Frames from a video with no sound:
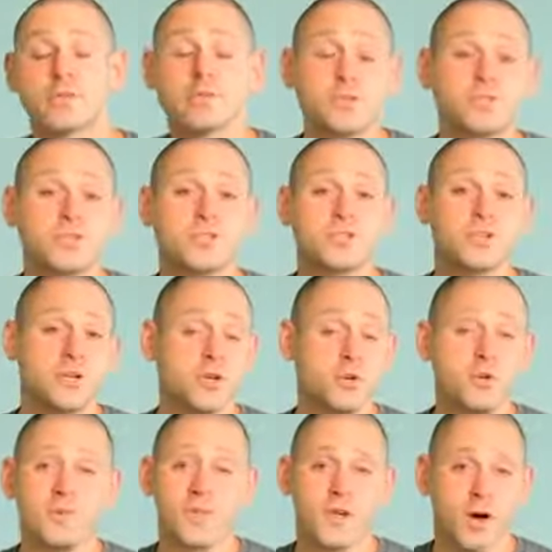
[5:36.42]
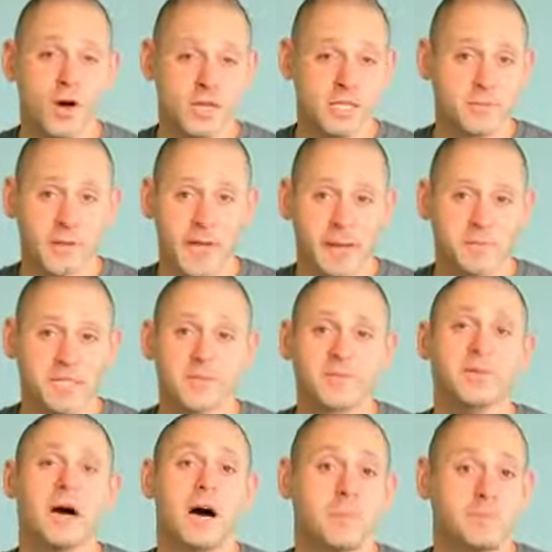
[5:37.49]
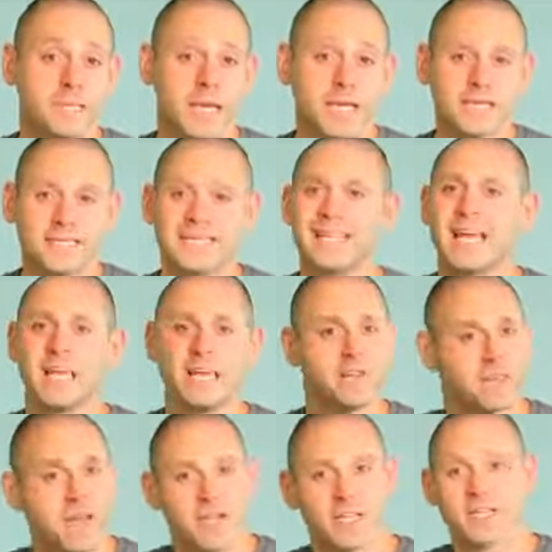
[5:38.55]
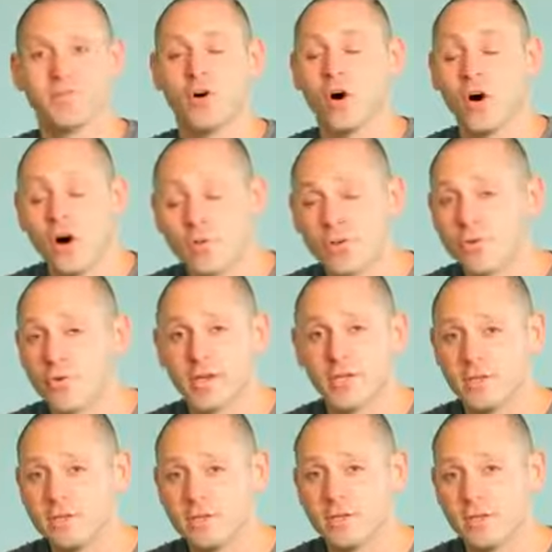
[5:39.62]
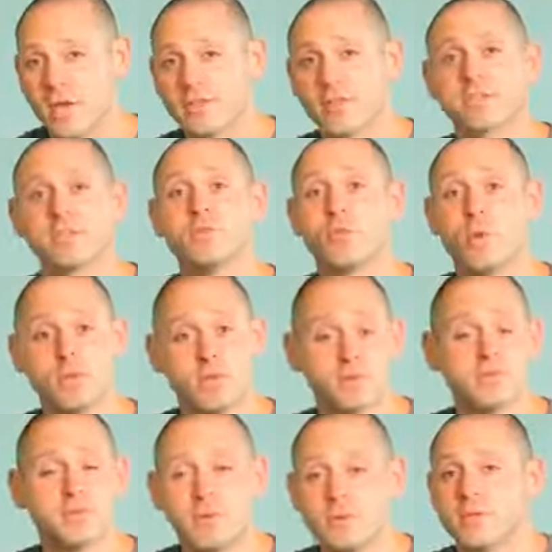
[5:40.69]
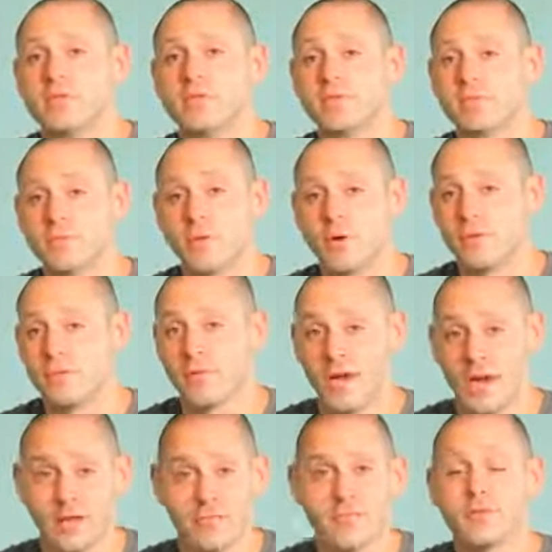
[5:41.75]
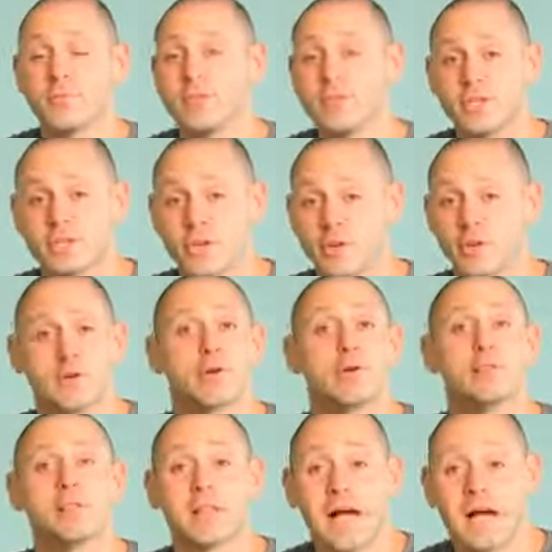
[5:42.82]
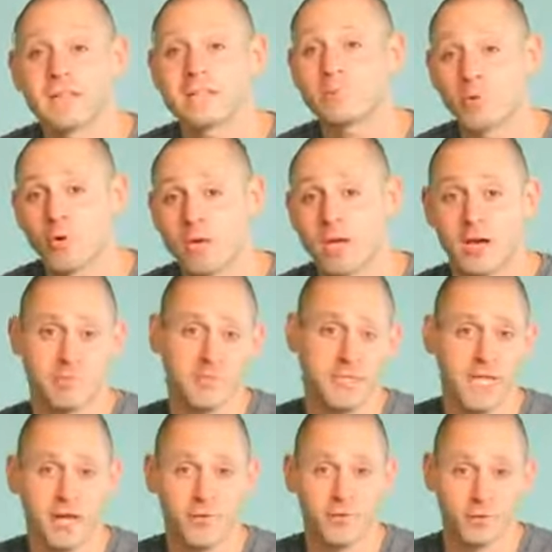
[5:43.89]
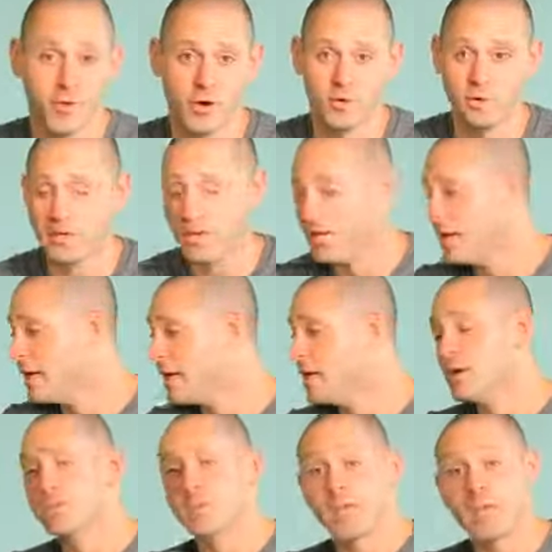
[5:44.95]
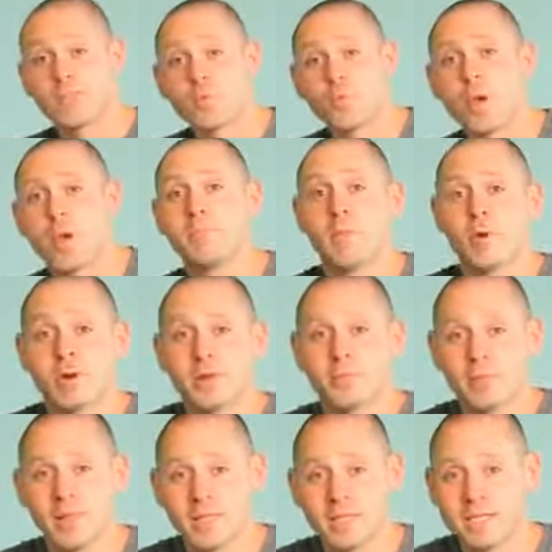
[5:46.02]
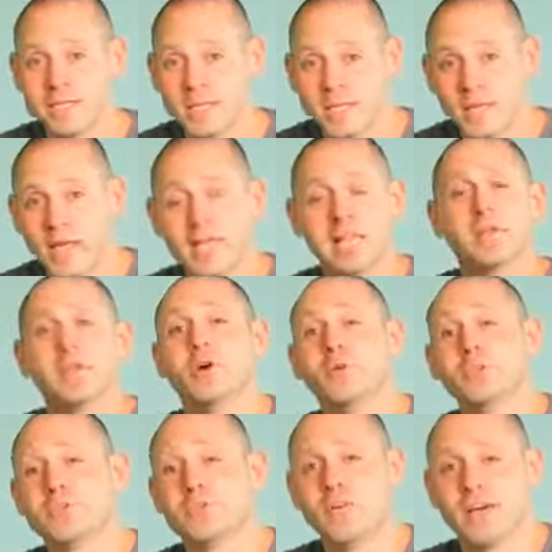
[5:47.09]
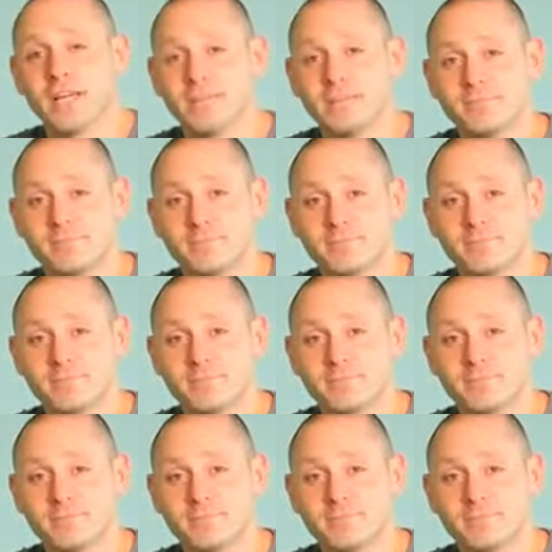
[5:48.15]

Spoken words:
those are just two of the awesome apps that have been updated to take advantage of all the great new stuff that's in Windows Phone 7.5. You can be sure there are lots more coming down the road. So hit the web marketplace and let me know what you find.